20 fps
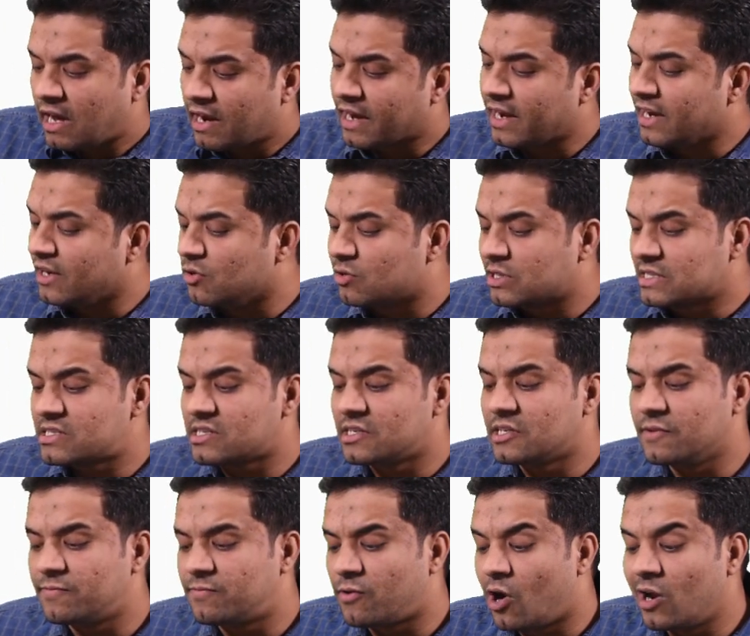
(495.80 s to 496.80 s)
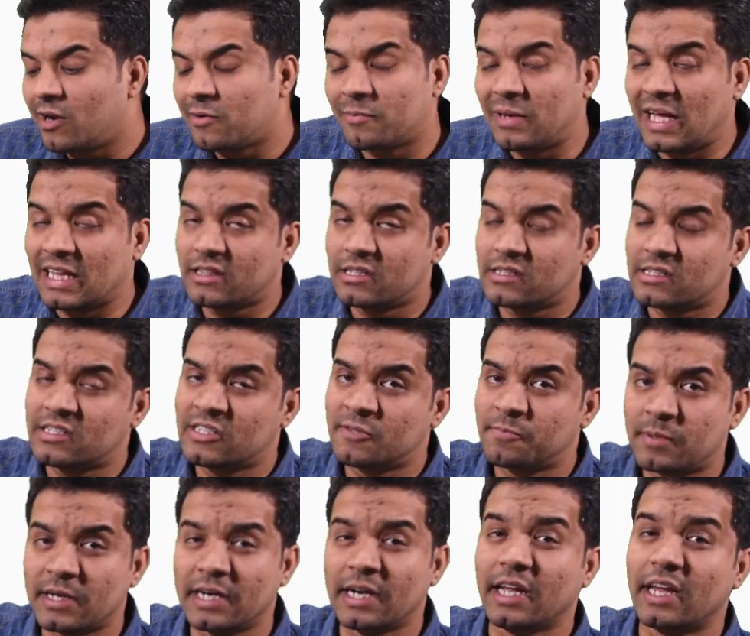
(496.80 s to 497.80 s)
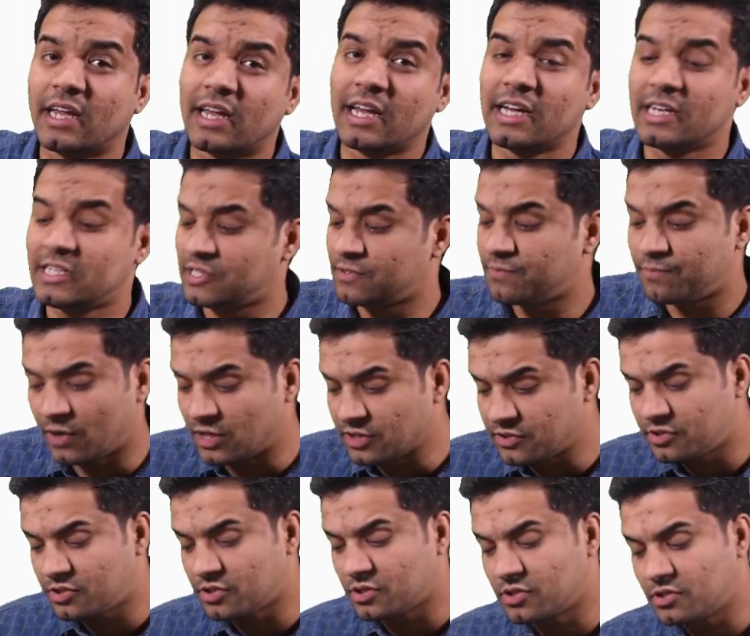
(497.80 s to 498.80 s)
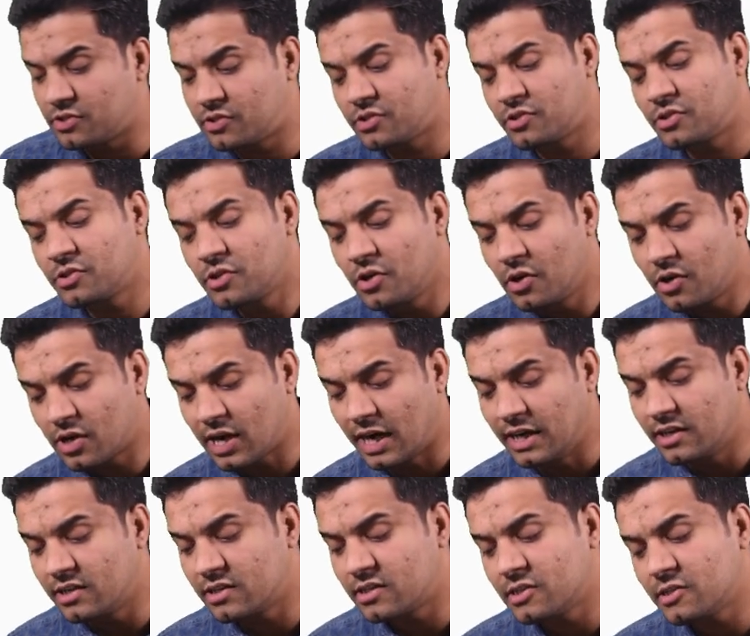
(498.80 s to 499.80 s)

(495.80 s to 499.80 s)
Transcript: Again, you can say default methods, predicates, functions, right?